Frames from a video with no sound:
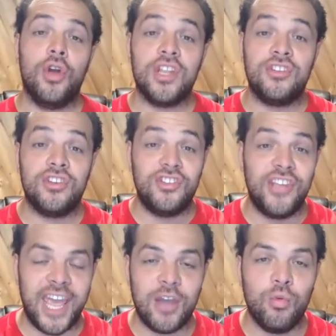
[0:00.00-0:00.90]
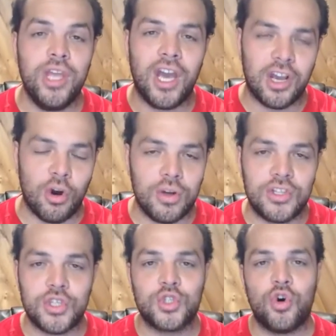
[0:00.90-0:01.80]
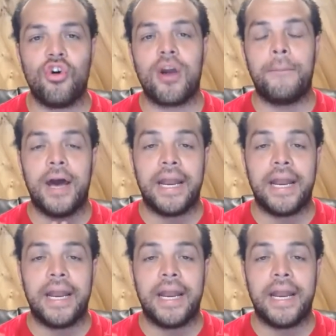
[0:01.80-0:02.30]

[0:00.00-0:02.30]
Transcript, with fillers: and today we are going to talk about